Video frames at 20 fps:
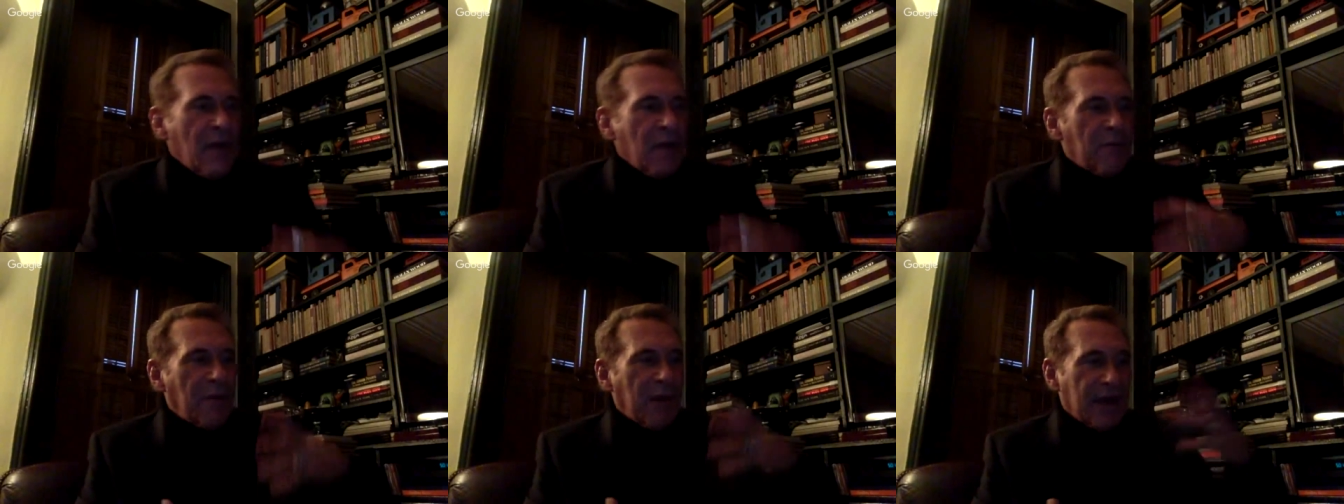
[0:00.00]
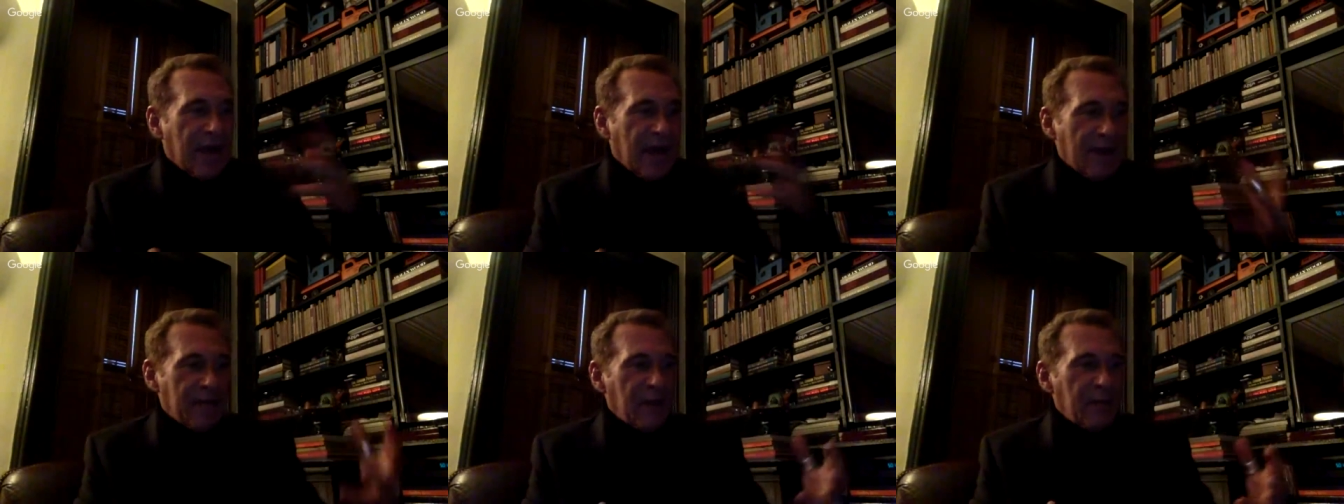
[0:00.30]

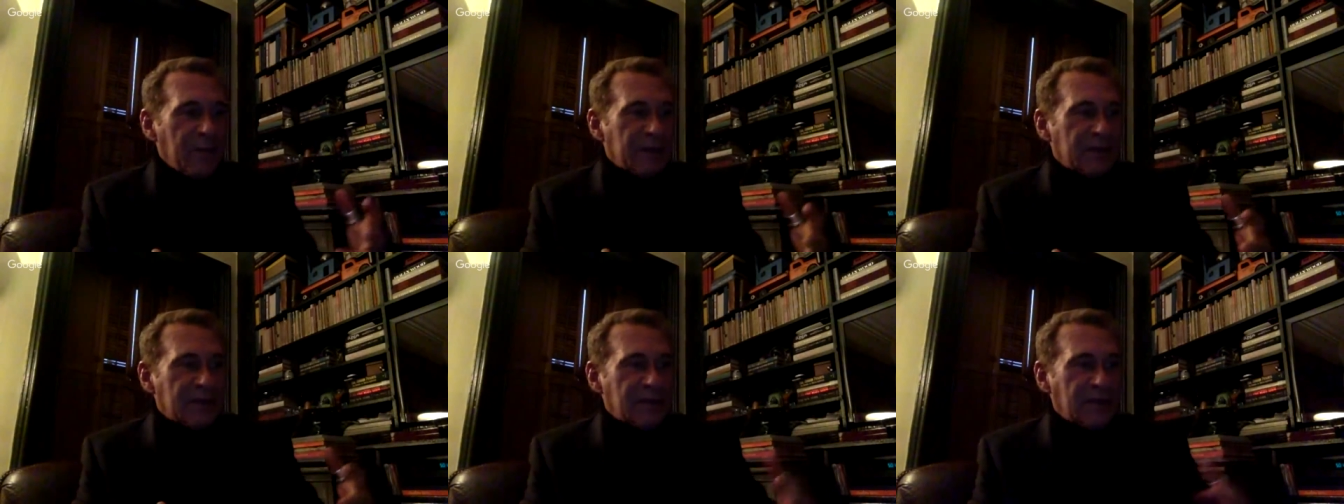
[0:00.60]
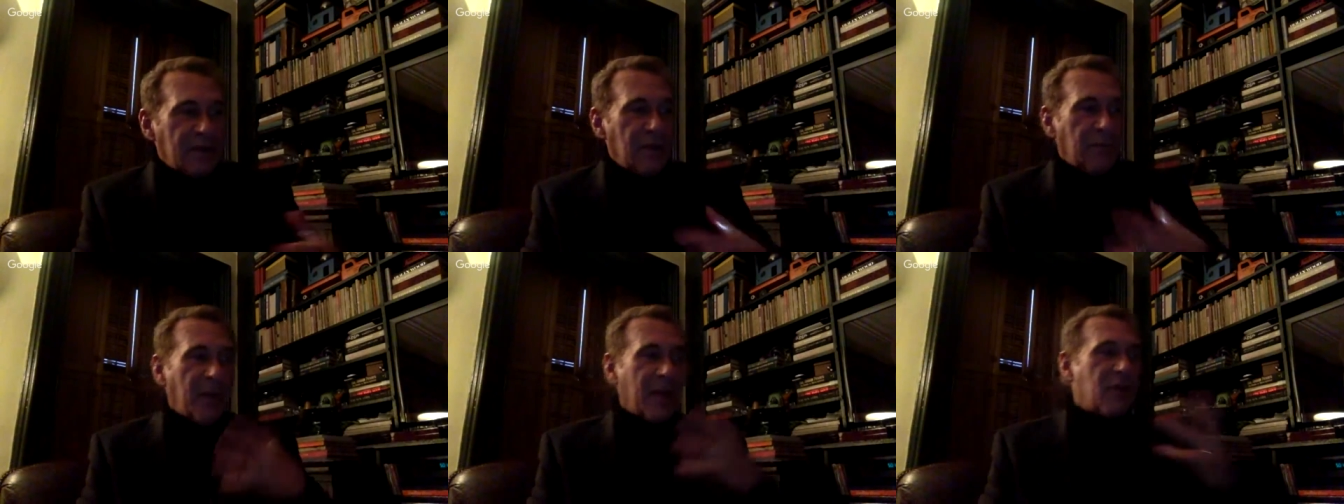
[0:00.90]
Miami was a city.
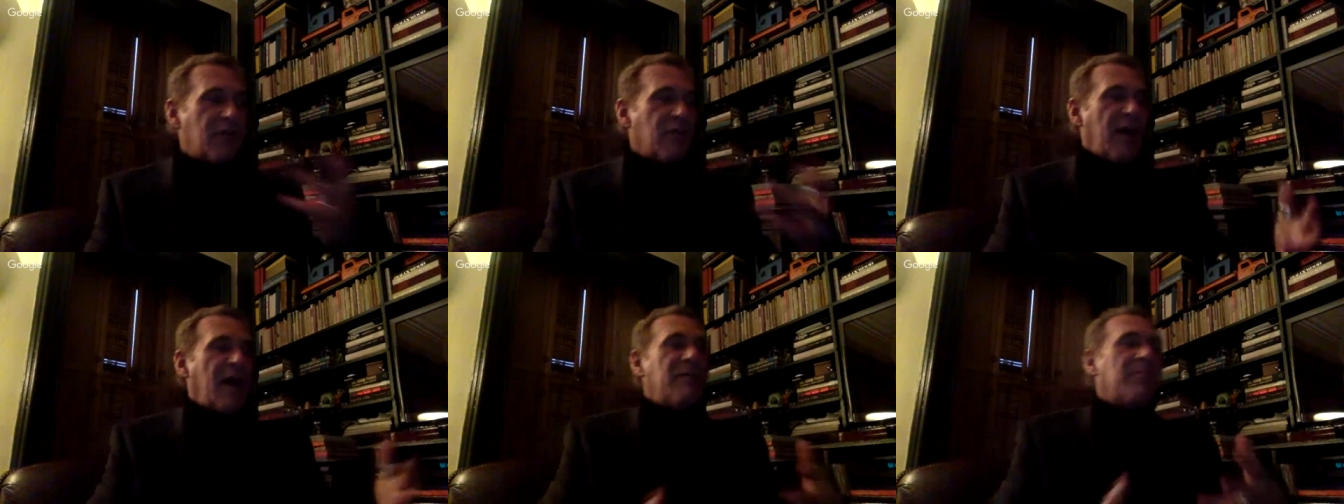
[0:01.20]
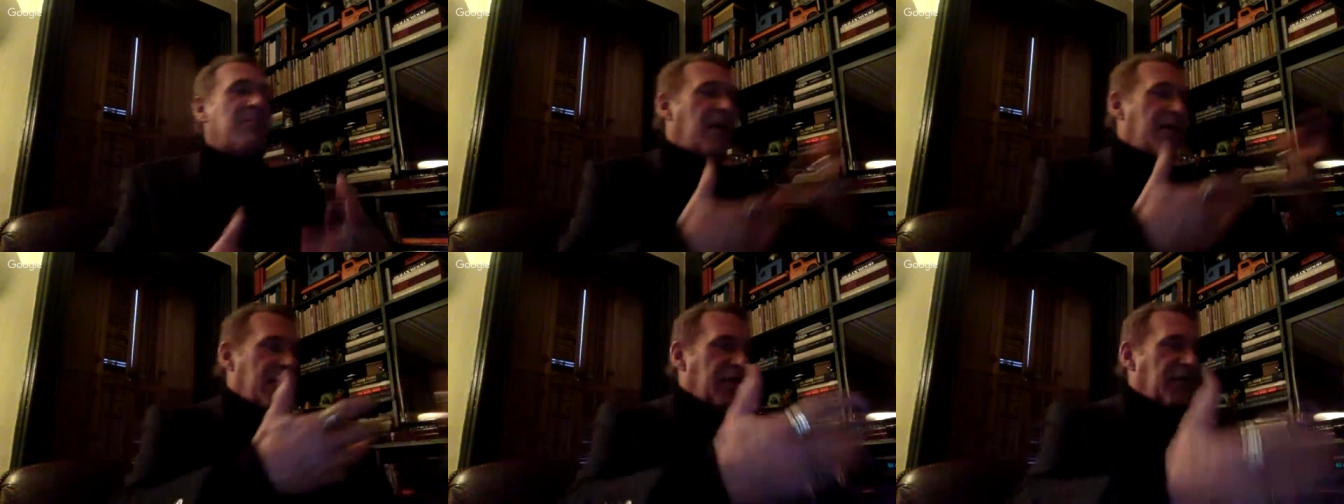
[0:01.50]
You know, my
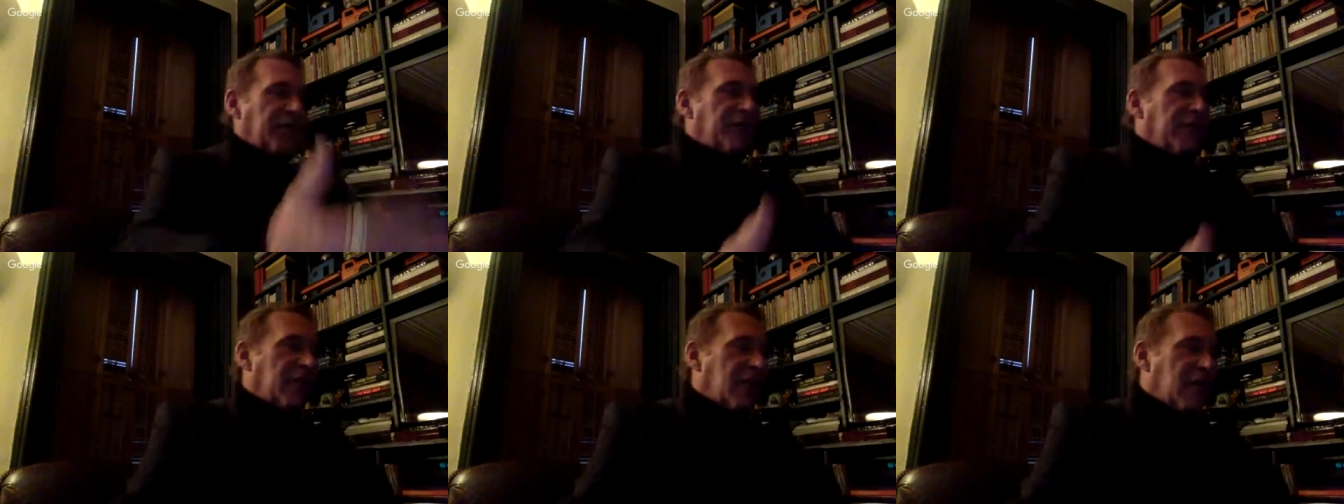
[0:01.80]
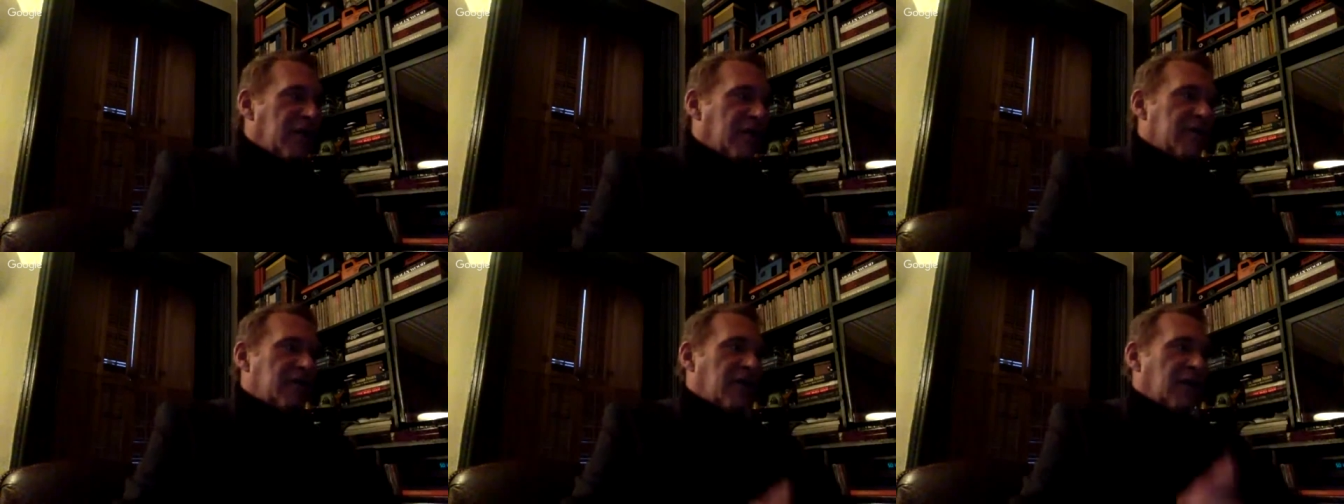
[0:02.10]
grandmother used to go
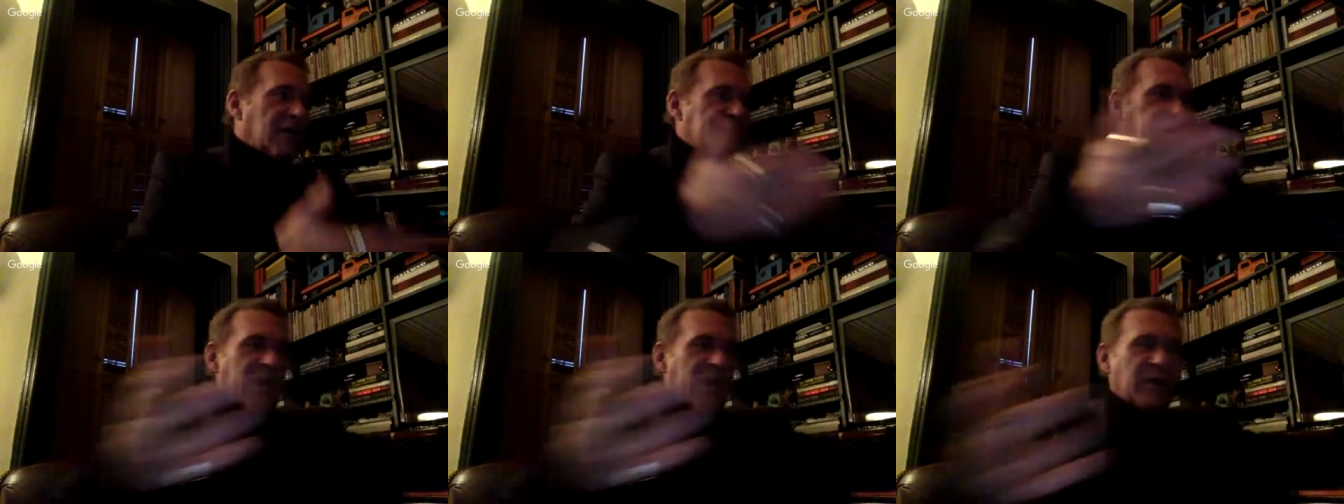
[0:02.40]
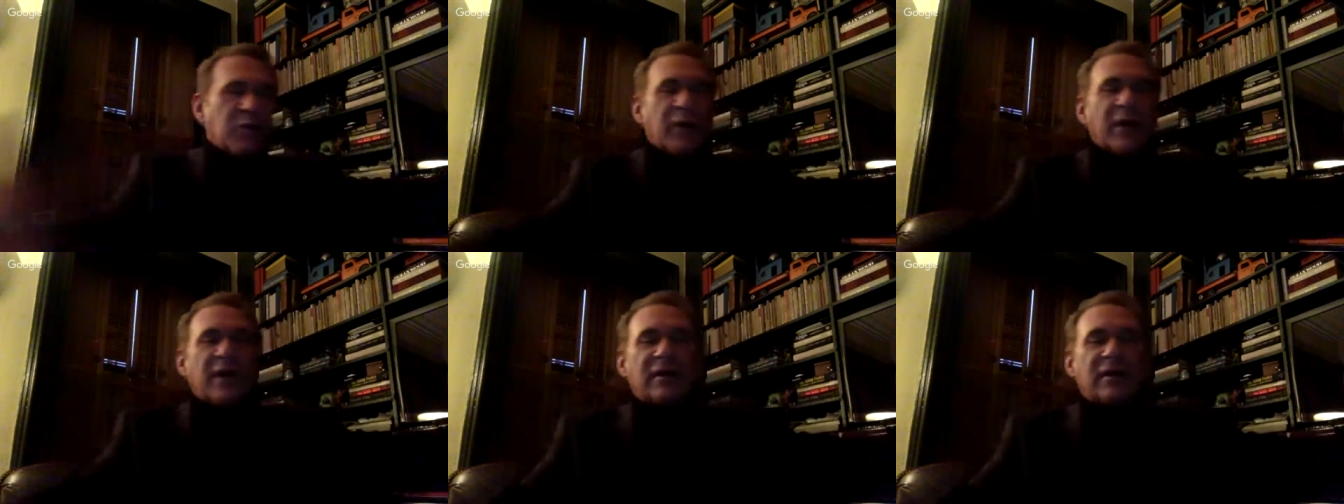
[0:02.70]
to go spend
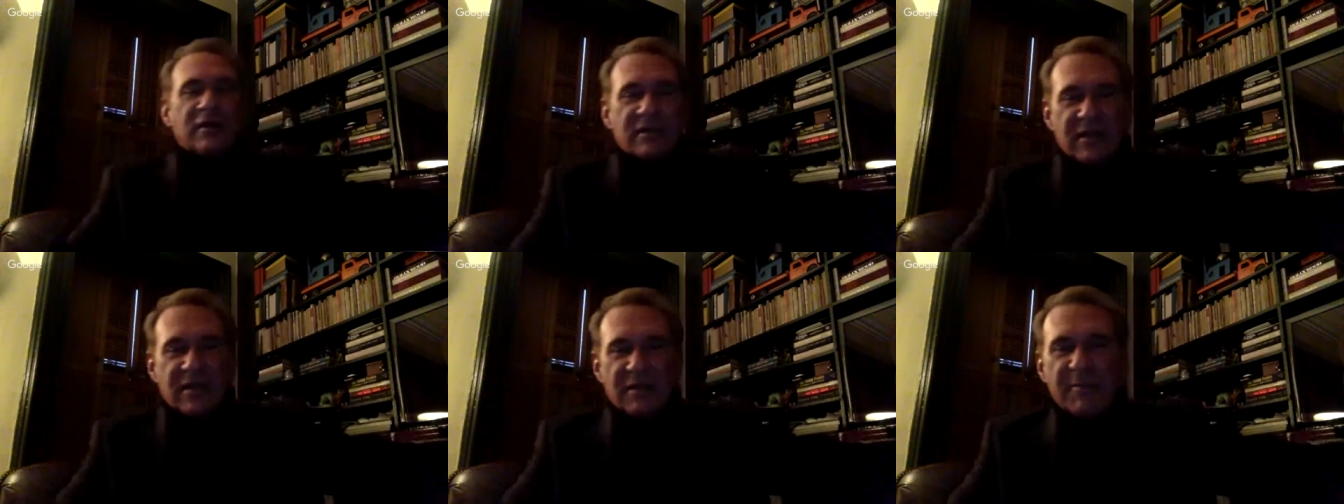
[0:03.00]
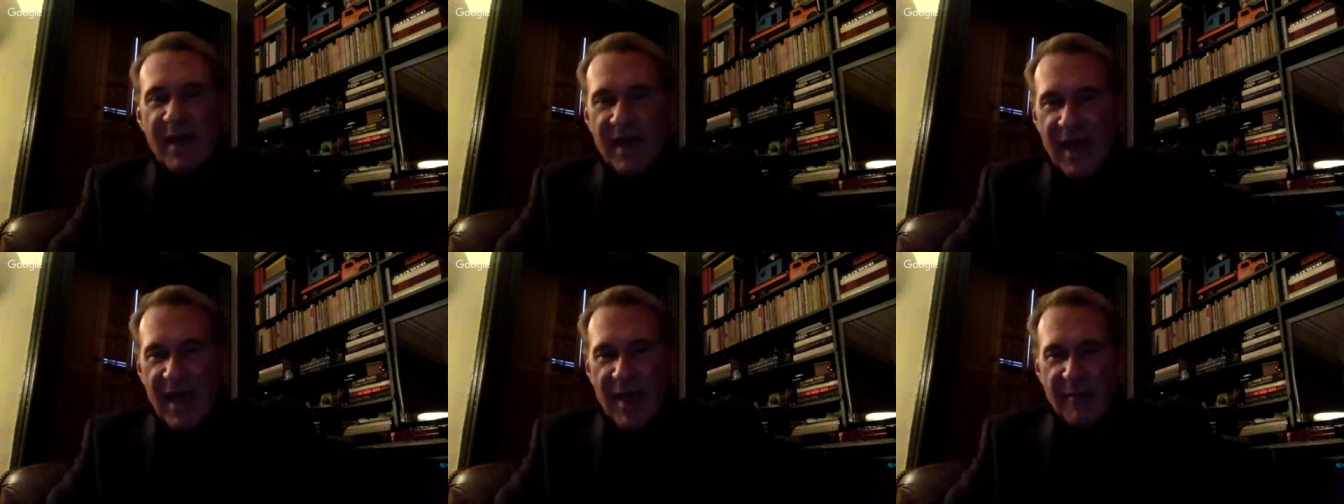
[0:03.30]
winters in
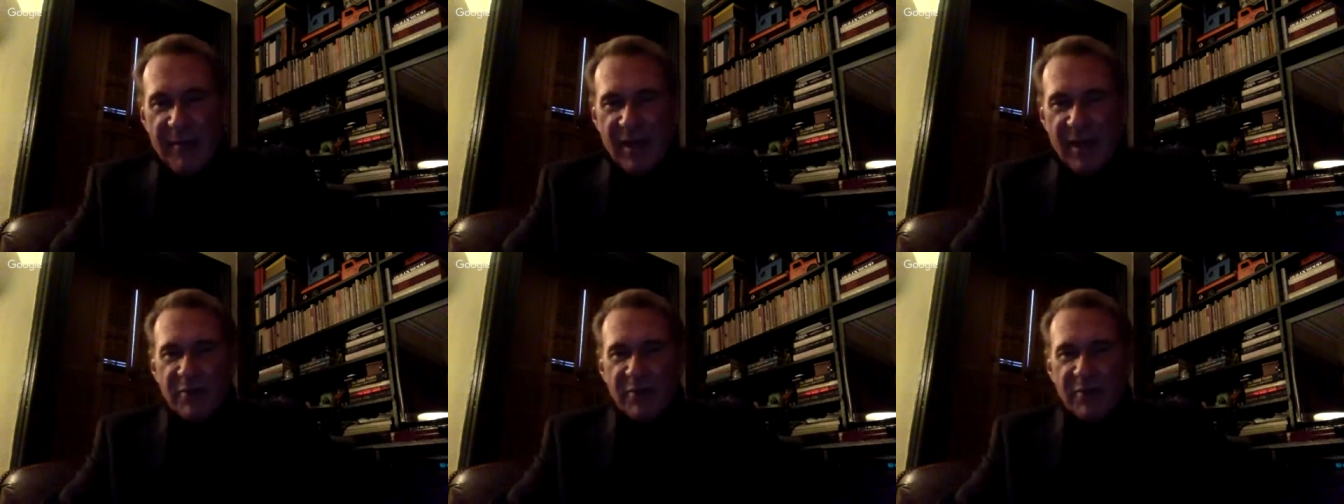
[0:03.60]
Miami.